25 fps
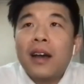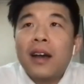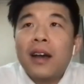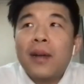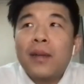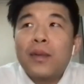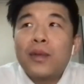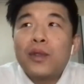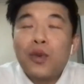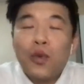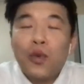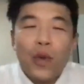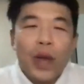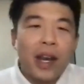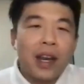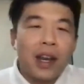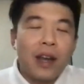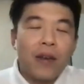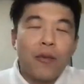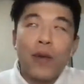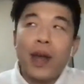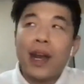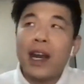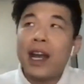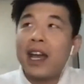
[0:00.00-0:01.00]
So
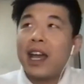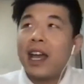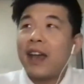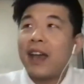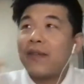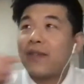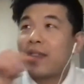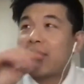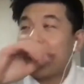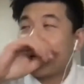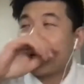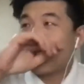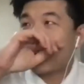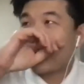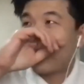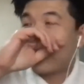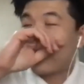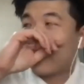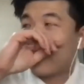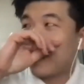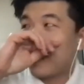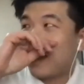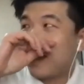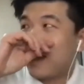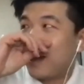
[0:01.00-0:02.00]
when I had that
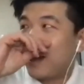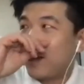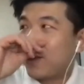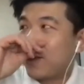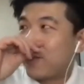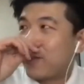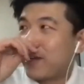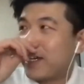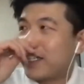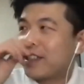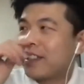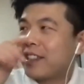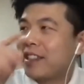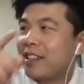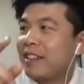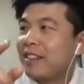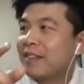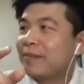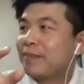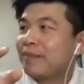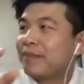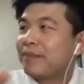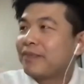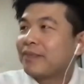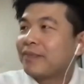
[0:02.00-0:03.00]
question,
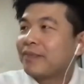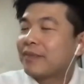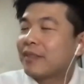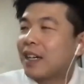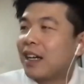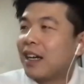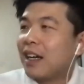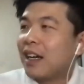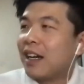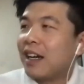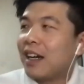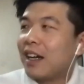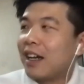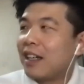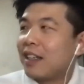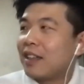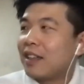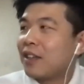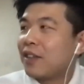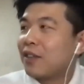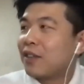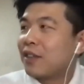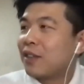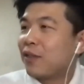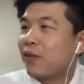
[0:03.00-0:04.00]

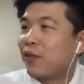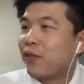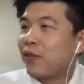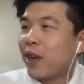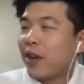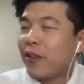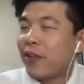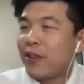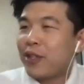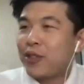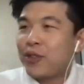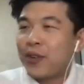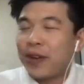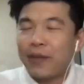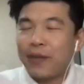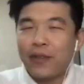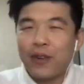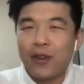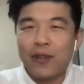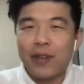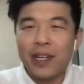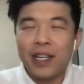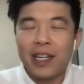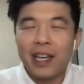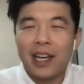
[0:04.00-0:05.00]
the very
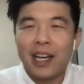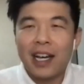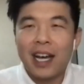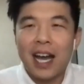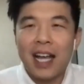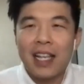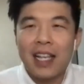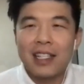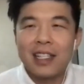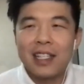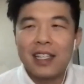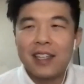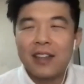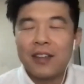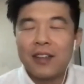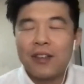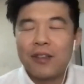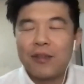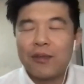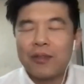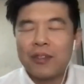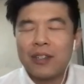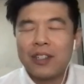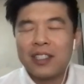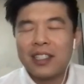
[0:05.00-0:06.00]
straightforward
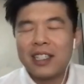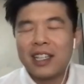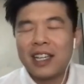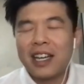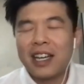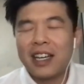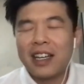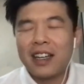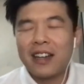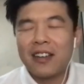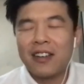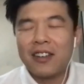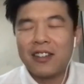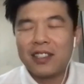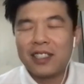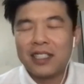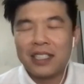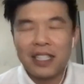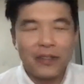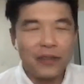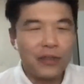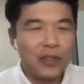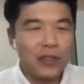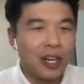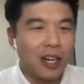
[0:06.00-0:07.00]
answer was like, oh,
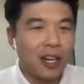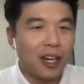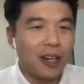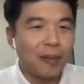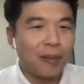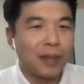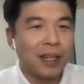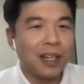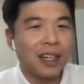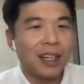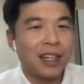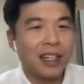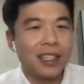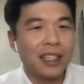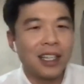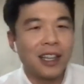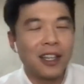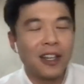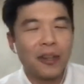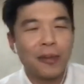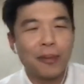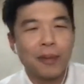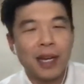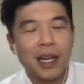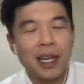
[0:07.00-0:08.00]
Steve Jobs,
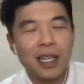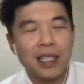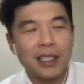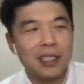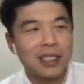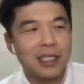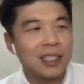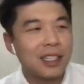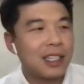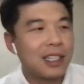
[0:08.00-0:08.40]
Elon Musk,